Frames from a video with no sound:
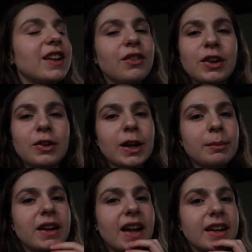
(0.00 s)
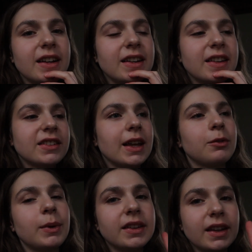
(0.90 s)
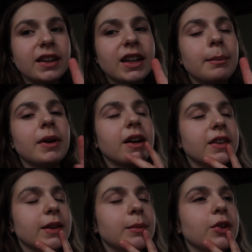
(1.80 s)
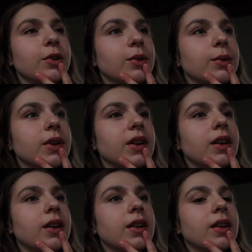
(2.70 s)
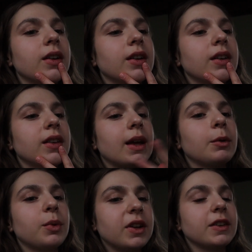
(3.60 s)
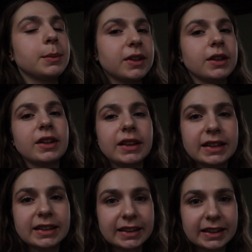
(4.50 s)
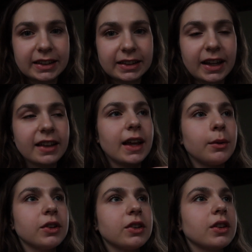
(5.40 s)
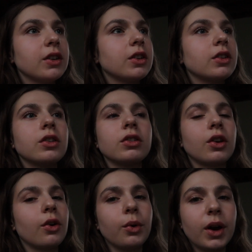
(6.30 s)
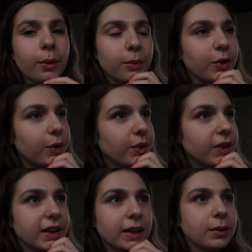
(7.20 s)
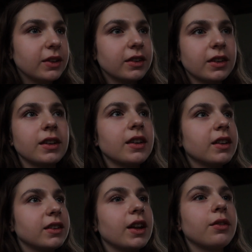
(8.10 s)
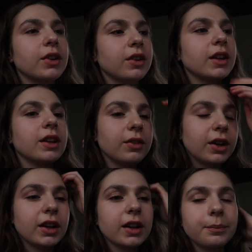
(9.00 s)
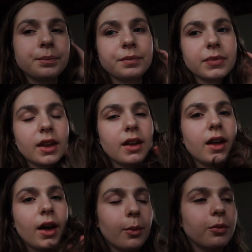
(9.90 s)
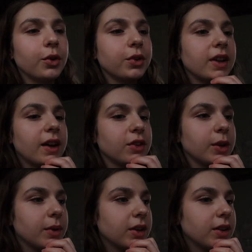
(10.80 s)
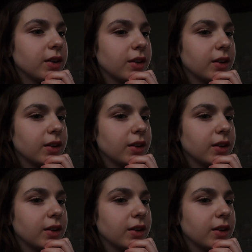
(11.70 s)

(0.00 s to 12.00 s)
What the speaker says: definitely recommend. I did it this time for my second time. I got someone who, that was one of the specific things that they did, and that was so helpful. Like, it was definitely very helpful to have someone